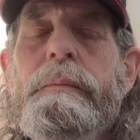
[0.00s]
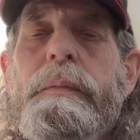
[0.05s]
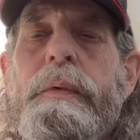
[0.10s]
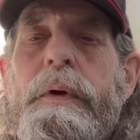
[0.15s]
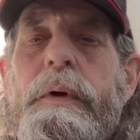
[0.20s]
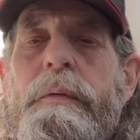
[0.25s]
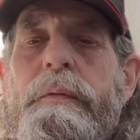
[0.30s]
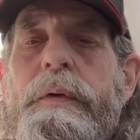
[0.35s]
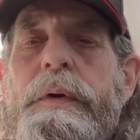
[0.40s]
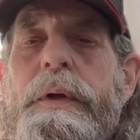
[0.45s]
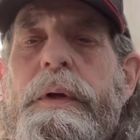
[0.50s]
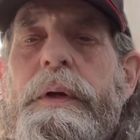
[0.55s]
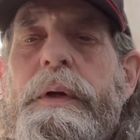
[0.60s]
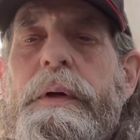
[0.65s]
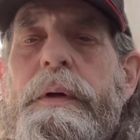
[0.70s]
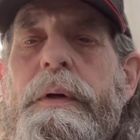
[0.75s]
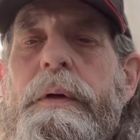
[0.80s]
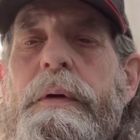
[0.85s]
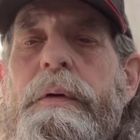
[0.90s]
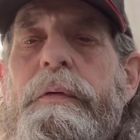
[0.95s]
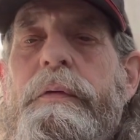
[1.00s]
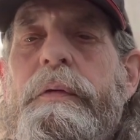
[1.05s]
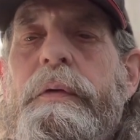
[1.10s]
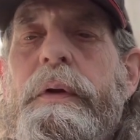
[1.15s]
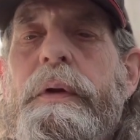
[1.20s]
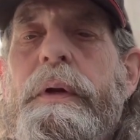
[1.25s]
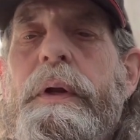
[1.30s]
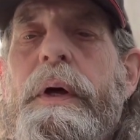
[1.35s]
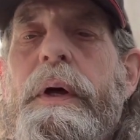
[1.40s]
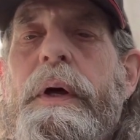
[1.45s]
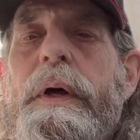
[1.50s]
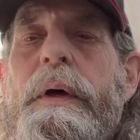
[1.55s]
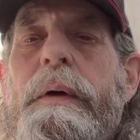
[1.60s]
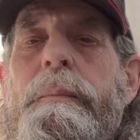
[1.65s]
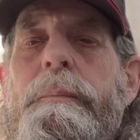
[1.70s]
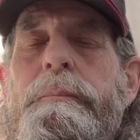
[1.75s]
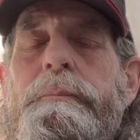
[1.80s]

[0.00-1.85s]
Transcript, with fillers: over the years, and uh,